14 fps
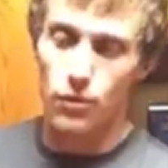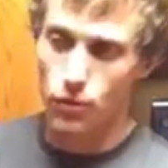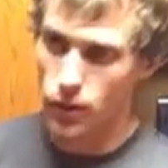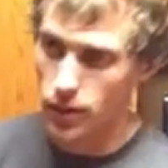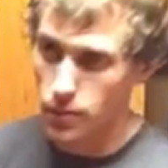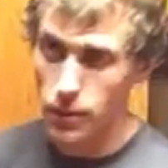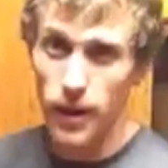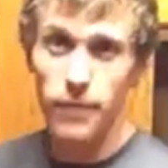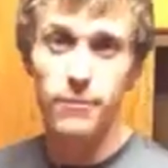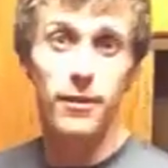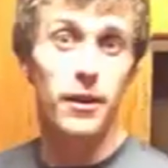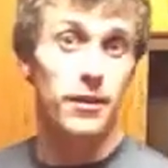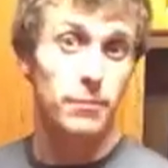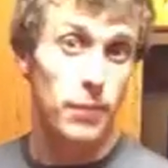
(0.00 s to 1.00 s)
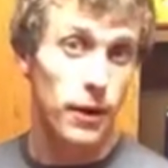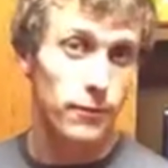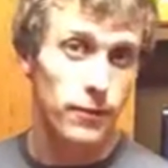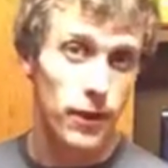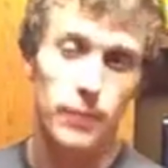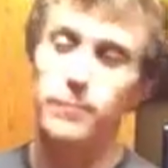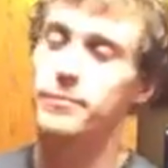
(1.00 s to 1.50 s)
really puff
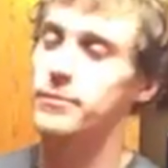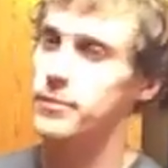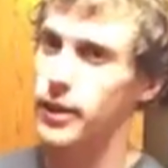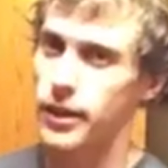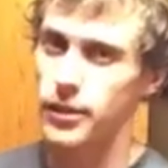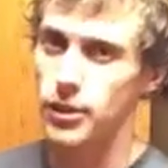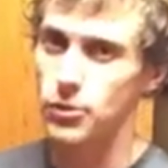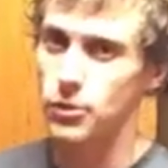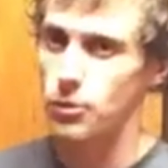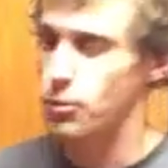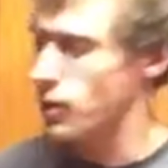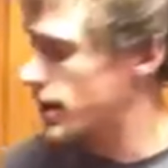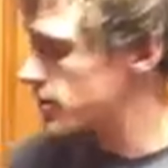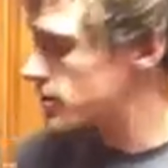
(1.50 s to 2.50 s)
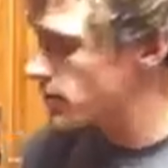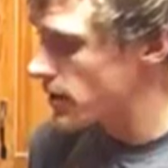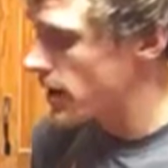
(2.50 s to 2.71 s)
it up like it does with rice,